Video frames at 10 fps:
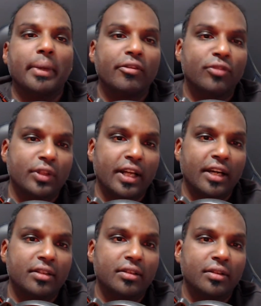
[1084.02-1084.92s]
for
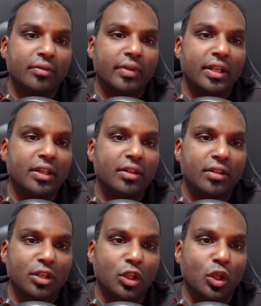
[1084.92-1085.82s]
that with
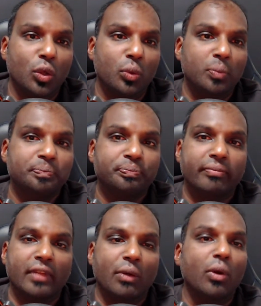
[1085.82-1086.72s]

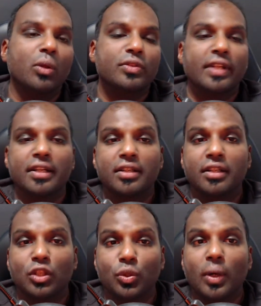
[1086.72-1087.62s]
roles that
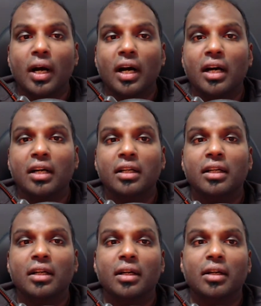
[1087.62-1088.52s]
you are
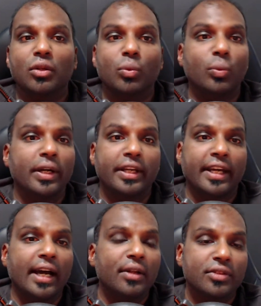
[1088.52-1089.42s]
working
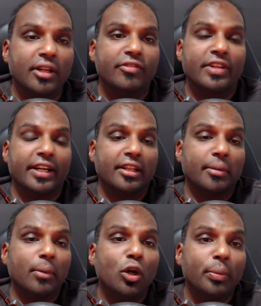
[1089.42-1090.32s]
outside of tech at the
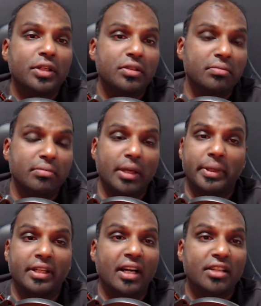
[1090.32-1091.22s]
moment, maybe
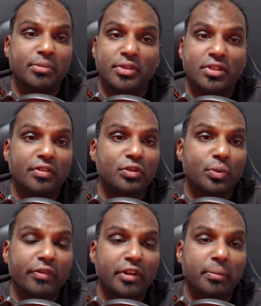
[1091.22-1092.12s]
in customer service,
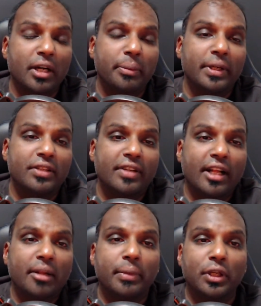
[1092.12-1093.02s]
whatever it might be. It's
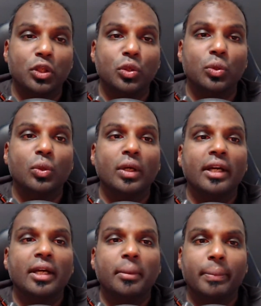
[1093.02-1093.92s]
helping you
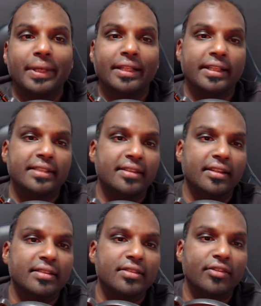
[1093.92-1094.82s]
build these
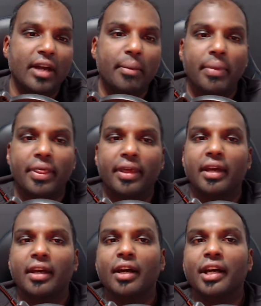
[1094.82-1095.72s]
skills of
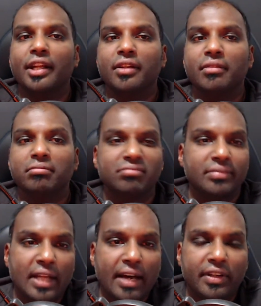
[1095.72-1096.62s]
empathy and
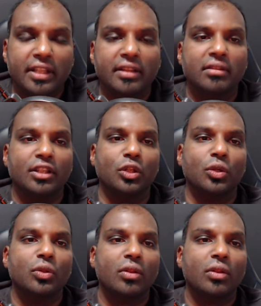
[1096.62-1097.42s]
having a